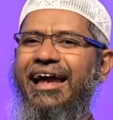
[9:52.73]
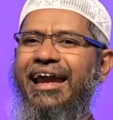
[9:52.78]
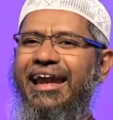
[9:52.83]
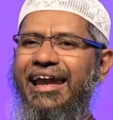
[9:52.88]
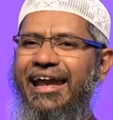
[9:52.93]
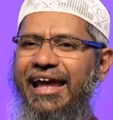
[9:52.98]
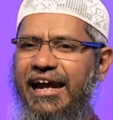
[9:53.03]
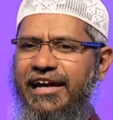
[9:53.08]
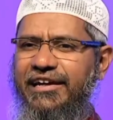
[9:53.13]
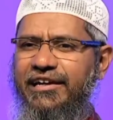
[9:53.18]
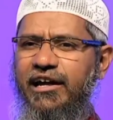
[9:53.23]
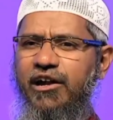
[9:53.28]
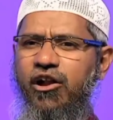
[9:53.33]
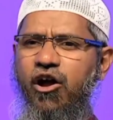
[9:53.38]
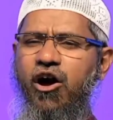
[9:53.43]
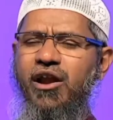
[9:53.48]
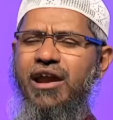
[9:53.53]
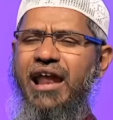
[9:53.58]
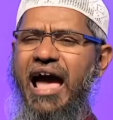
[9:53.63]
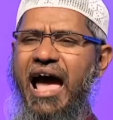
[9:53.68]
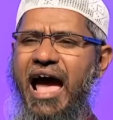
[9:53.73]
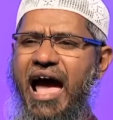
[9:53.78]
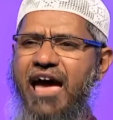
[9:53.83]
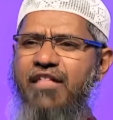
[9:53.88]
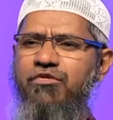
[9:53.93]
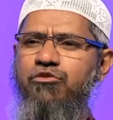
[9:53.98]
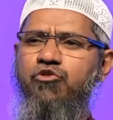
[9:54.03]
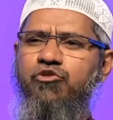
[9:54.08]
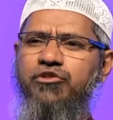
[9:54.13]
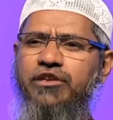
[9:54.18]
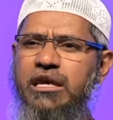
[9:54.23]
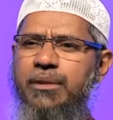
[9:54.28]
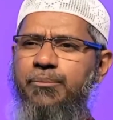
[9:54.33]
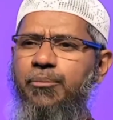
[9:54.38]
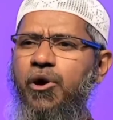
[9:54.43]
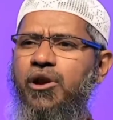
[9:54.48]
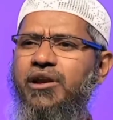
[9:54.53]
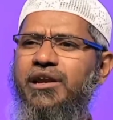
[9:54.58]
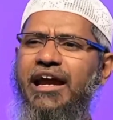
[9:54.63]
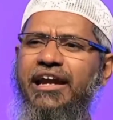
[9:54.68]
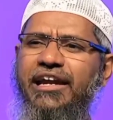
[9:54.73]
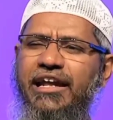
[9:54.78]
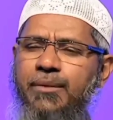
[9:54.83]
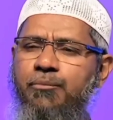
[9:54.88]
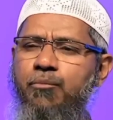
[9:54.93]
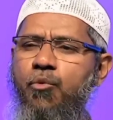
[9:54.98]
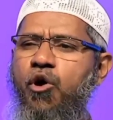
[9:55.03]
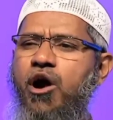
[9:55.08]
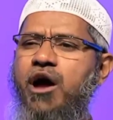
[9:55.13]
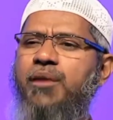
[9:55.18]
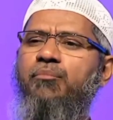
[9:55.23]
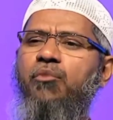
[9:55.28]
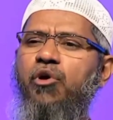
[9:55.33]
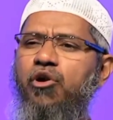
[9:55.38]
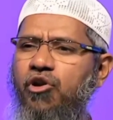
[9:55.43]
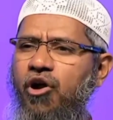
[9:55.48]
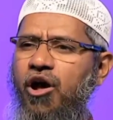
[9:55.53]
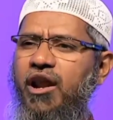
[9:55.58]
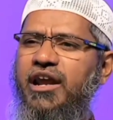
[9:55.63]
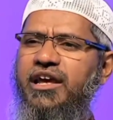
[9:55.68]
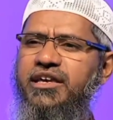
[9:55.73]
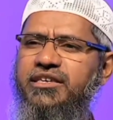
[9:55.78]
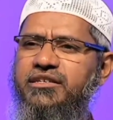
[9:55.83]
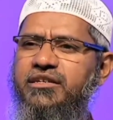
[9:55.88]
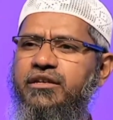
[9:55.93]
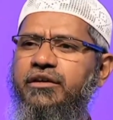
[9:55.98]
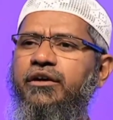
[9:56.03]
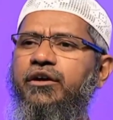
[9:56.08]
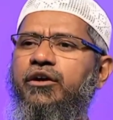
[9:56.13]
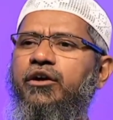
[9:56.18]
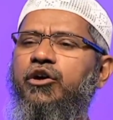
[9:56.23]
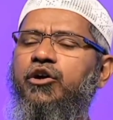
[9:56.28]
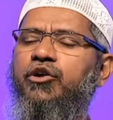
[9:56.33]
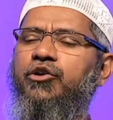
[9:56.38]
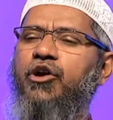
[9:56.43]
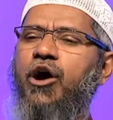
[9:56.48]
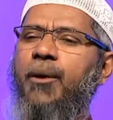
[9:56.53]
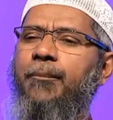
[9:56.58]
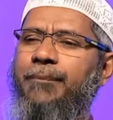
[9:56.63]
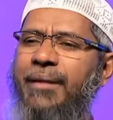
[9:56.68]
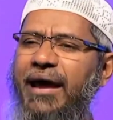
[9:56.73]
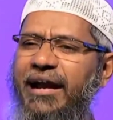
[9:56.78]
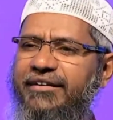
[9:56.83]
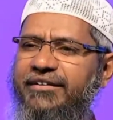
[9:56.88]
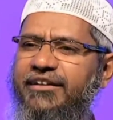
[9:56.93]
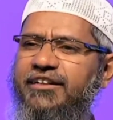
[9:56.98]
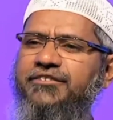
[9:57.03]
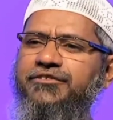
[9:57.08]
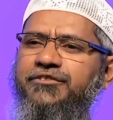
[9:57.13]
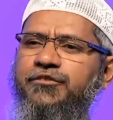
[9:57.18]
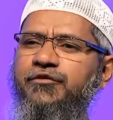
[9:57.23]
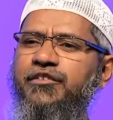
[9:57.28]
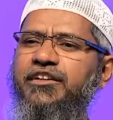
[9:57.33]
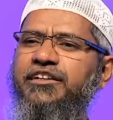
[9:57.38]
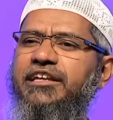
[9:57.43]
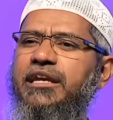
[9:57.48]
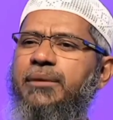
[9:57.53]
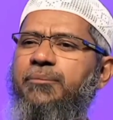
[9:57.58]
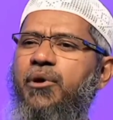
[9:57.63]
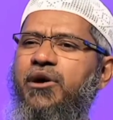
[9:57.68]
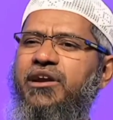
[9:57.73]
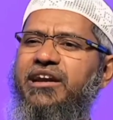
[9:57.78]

Later on, as you keep on getting more and more knowledge, your practice will keep on